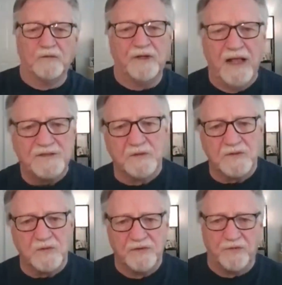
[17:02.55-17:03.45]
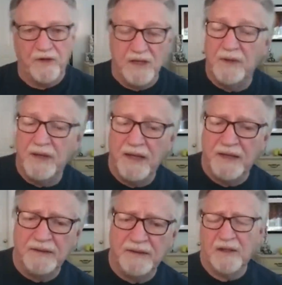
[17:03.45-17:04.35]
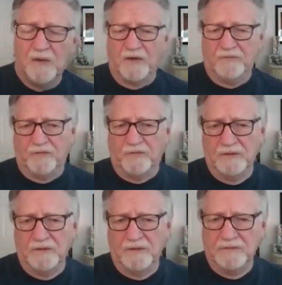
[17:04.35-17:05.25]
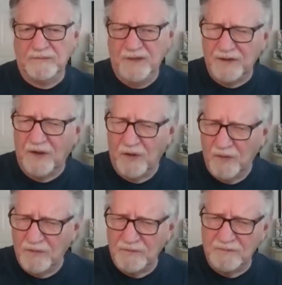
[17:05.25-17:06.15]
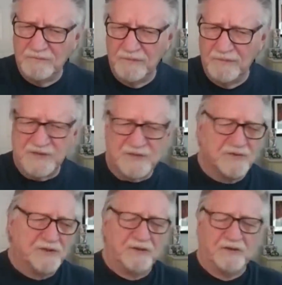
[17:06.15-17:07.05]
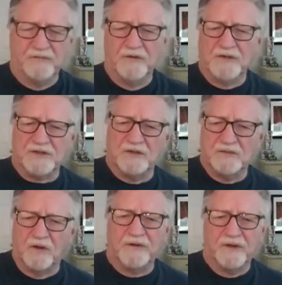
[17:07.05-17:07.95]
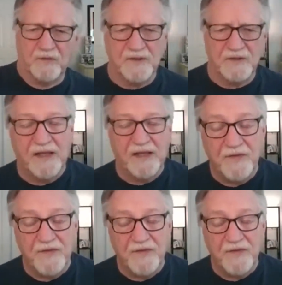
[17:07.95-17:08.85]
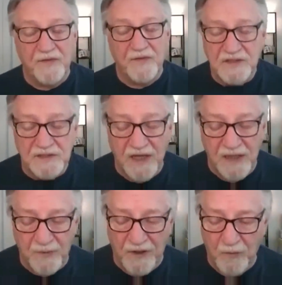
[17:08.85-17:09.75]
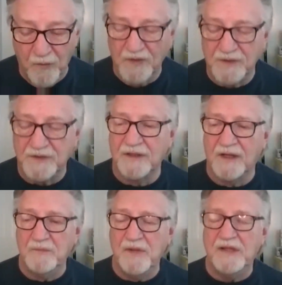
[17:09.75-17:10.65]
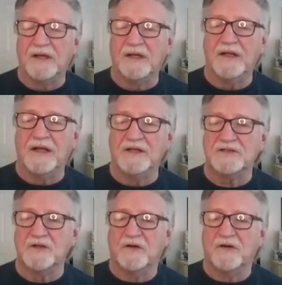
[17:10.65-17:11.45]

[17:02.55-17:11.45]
and there was one for He Man and yeah. one for, you know, Masters Universe, and all the other ones. This time when I walked in, immediately I saw three